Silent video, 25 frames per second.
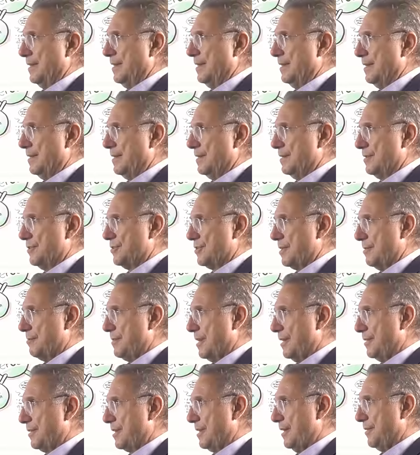
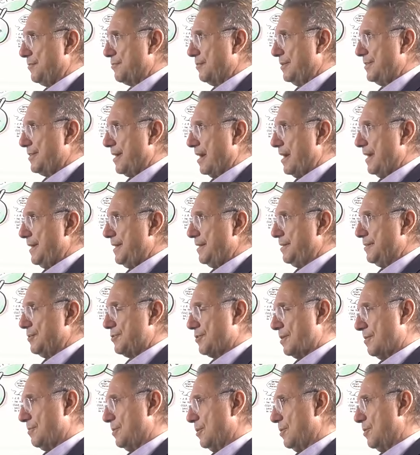Some other countries
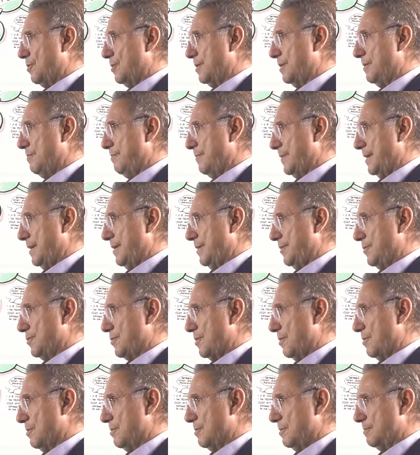higher, some lower.
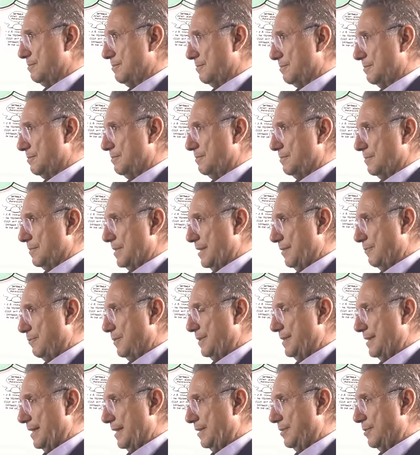So
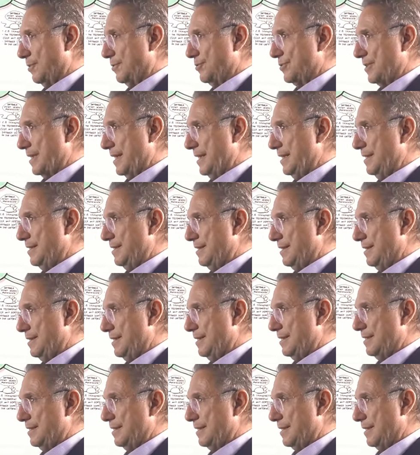if we take those
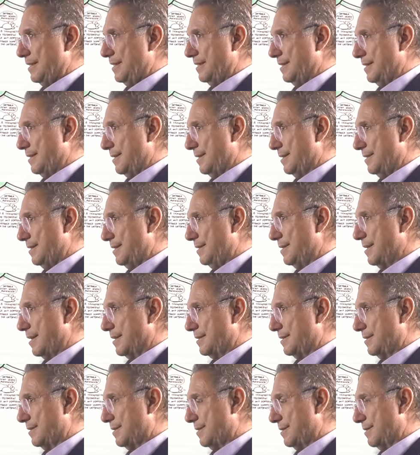18 mm-hmm. and
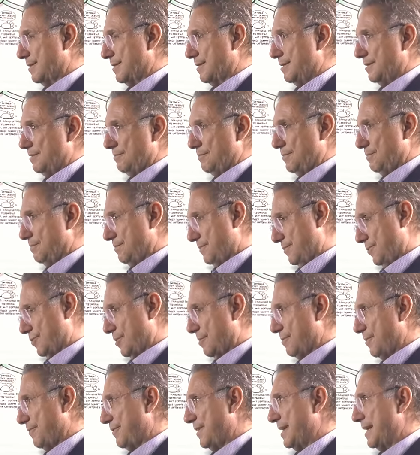deduct
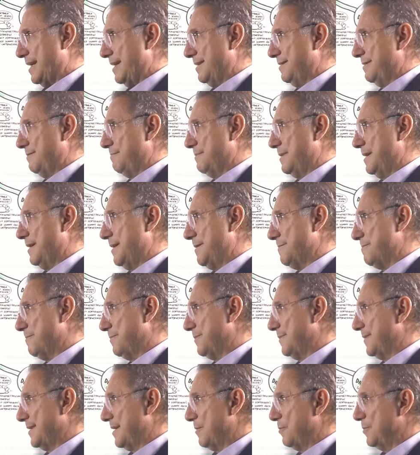some of that,
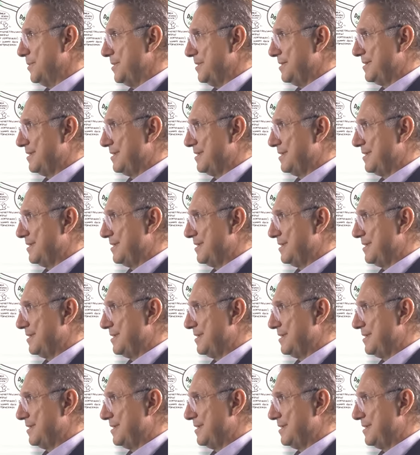then we